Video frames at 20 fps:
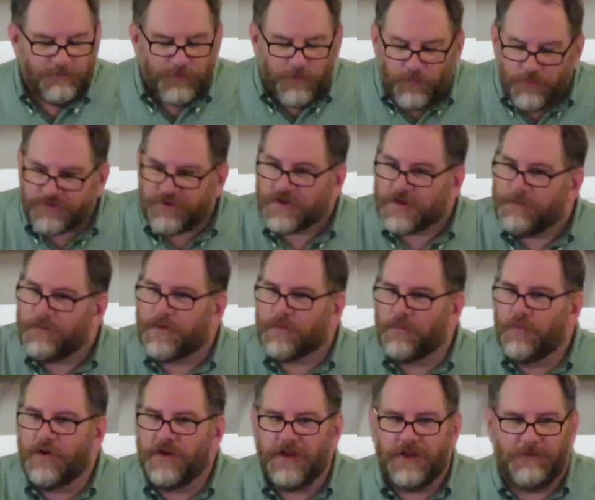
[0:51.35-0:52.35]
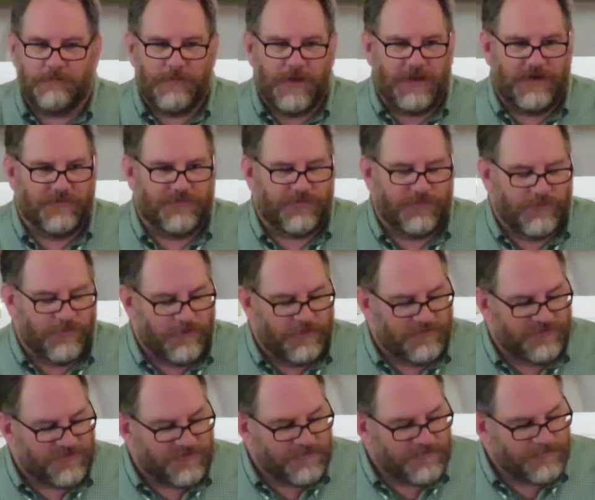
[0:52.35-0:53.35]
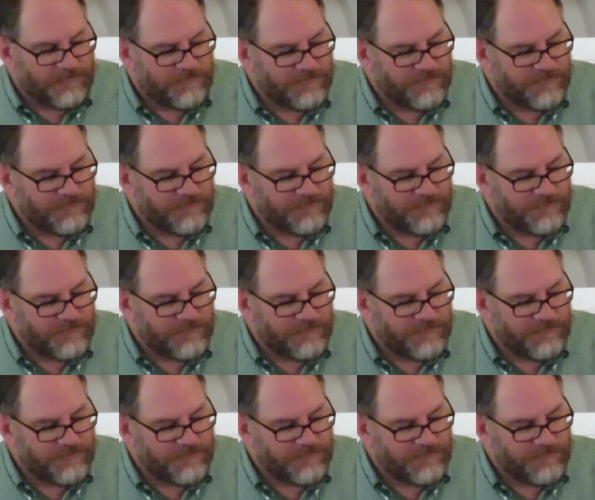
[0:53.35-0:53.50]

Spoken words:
But we'll talk about running metaphors.